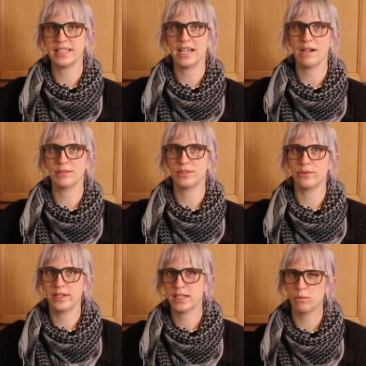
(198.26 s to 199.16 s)
see how it's
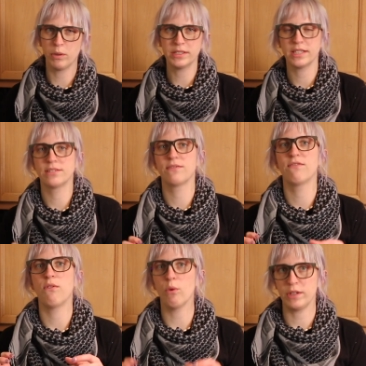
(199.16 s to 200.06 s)
doing and once it's
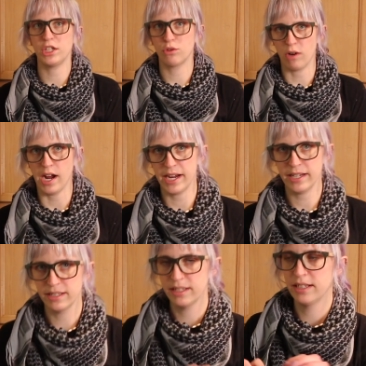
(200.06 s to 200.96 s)
fully
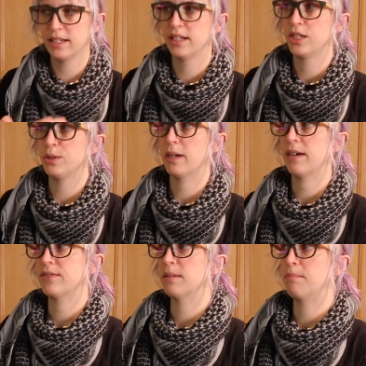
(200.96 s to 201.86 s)
dry you
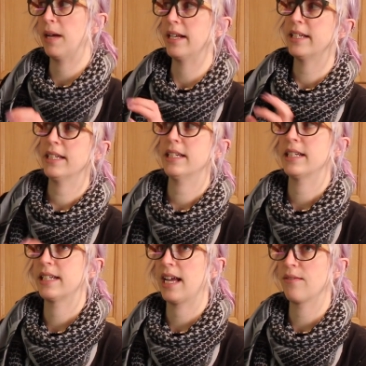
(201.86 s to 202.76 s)
have to bend it
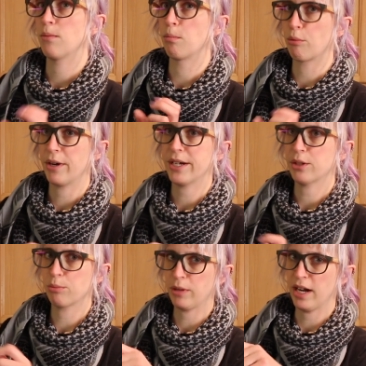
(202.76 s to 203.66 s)
and have it break
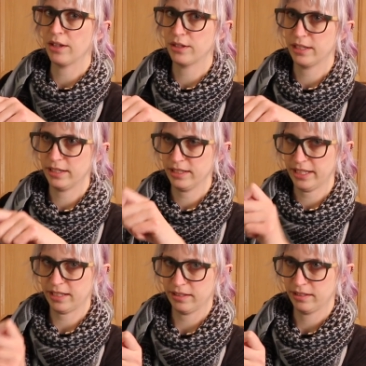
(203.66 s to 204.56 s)
rather than it
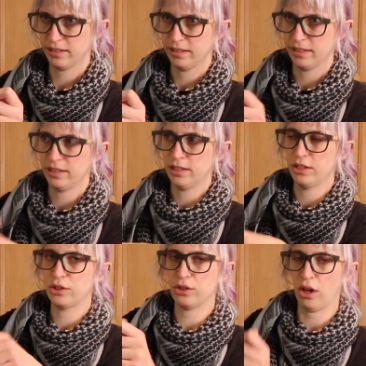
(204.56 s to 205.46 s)
like
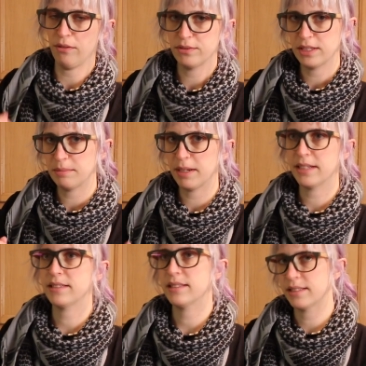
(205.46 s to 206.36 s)
softly
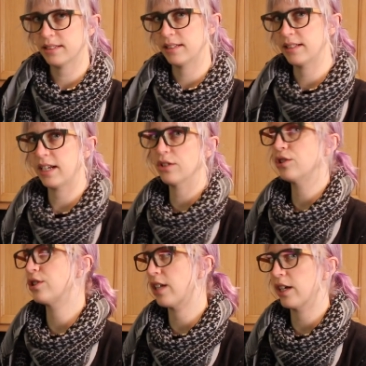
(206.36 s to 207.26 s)
bends and that'll
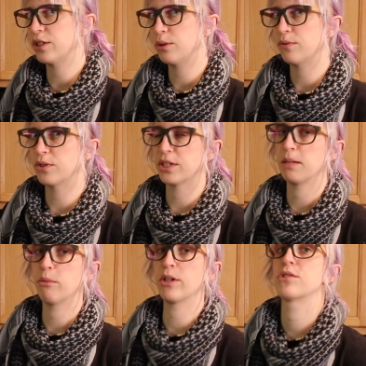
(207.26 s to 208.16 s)
tell you if there's
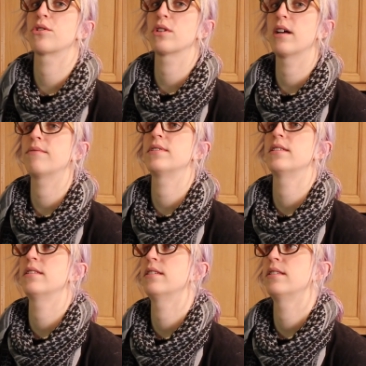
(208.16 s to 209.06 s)
any moisture left
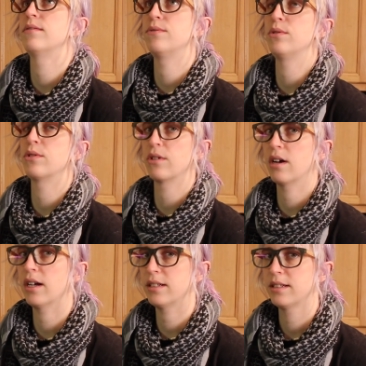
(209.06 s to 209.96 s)
in the food or
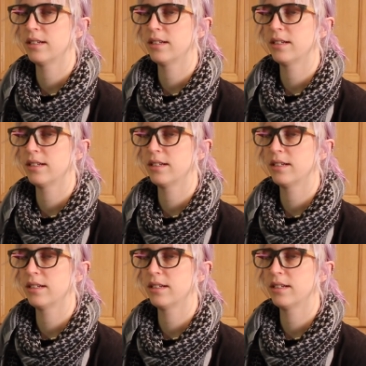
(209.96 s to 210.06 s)
not.